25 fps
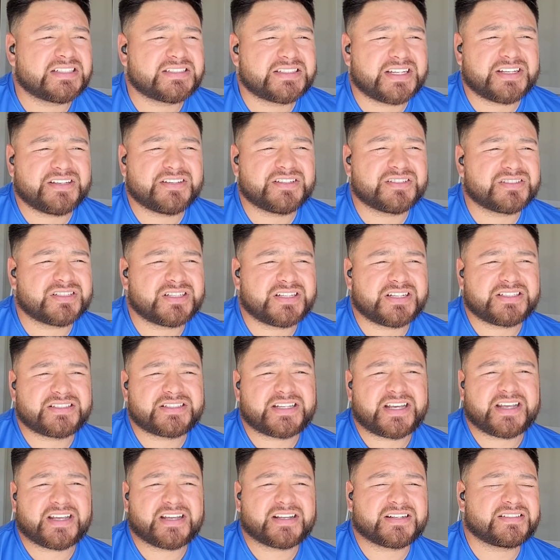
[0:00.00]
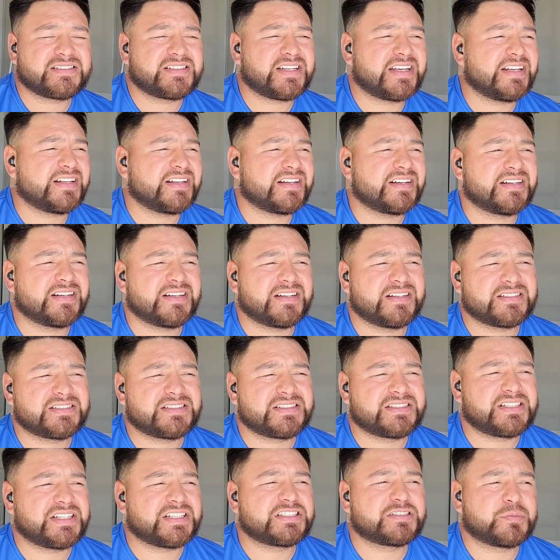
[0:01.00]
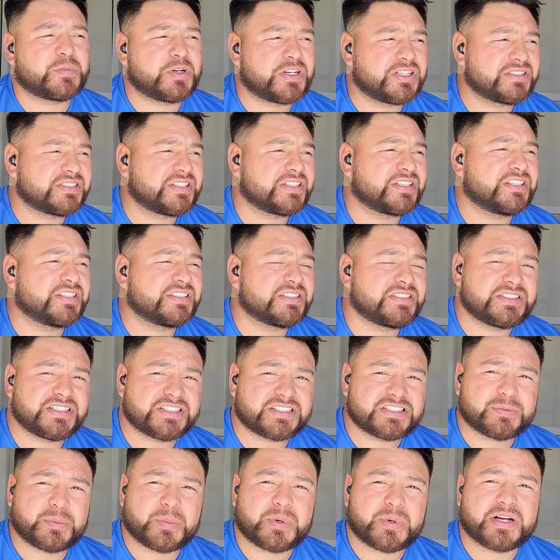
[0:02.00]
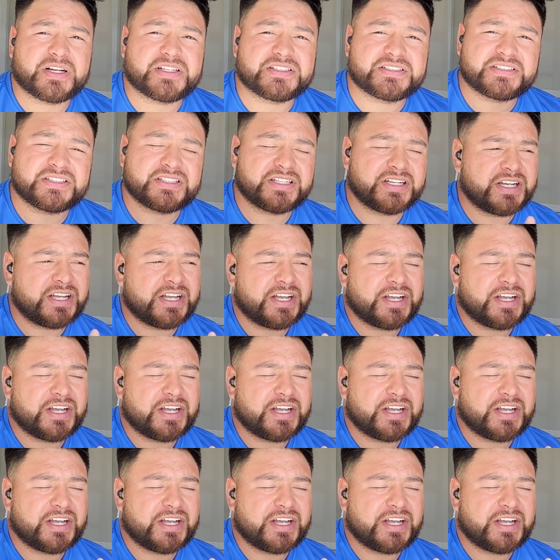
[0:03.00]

say usually take 6 months, a good 6 months,